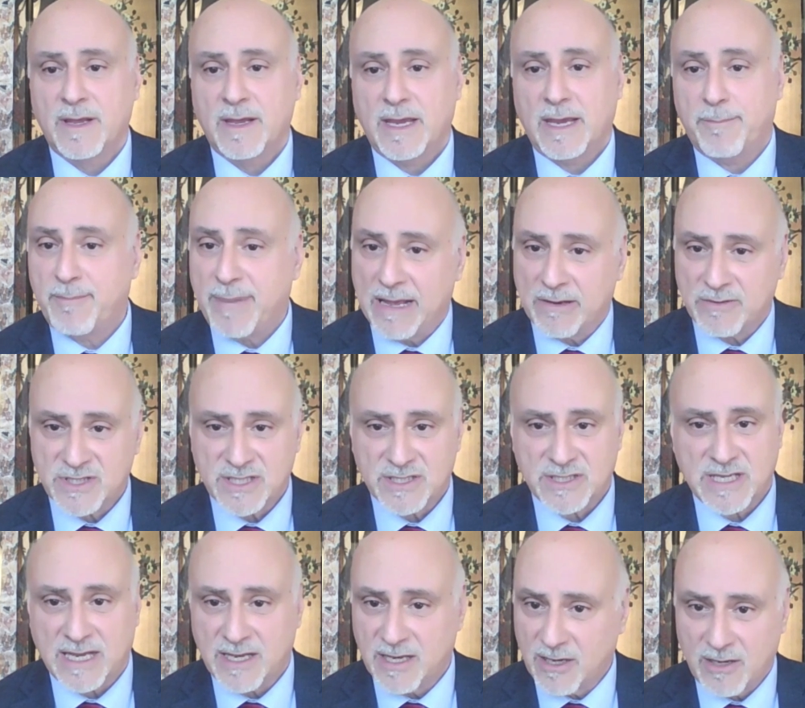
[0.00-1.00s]
It
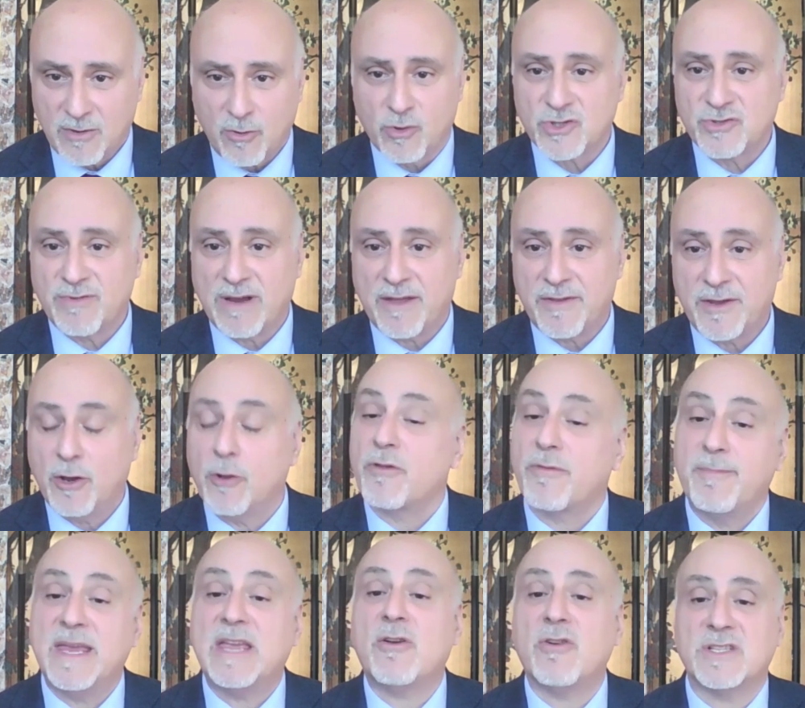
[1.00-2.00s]
bounces and it goes around the Earth
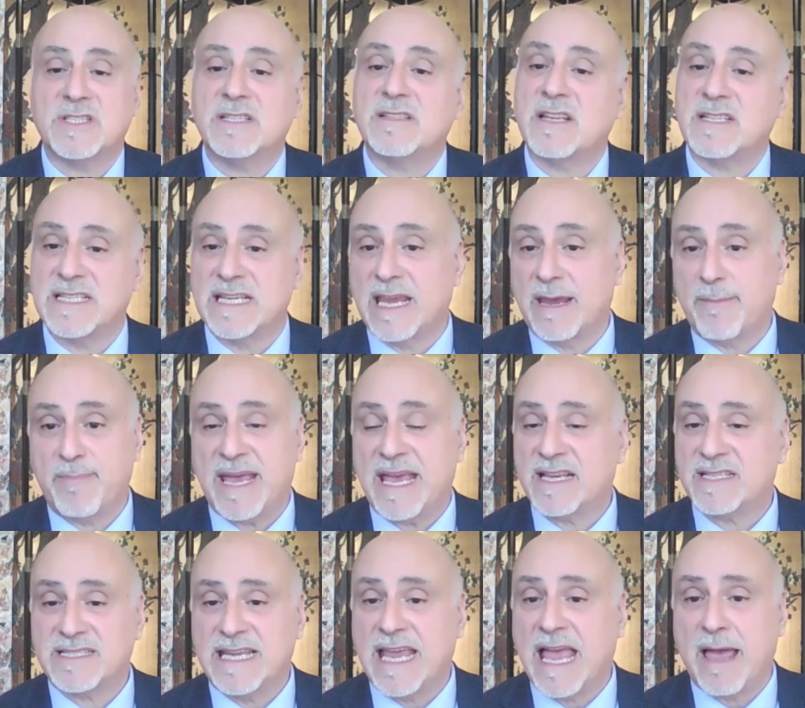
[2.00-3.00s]
because it doesn't get
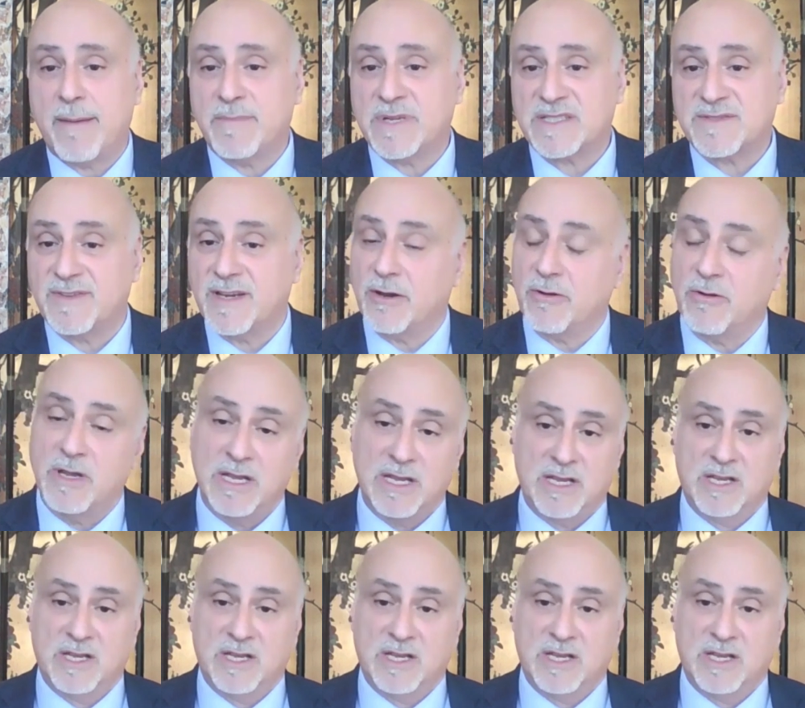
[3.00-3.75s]
past the atmosphere.